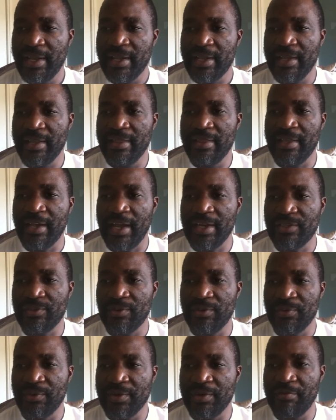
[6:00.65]
in the
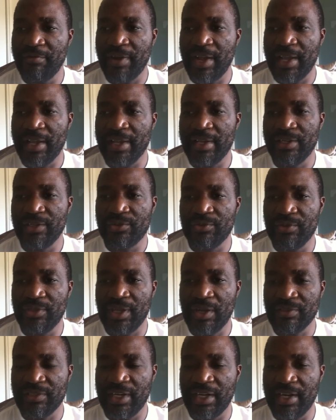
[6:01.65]
Hudson River in
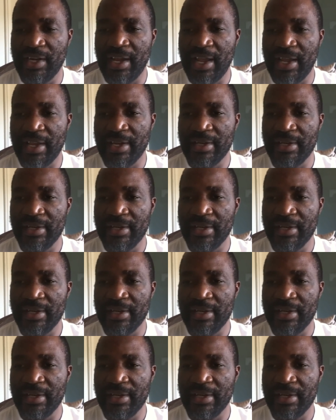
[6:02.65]
2009.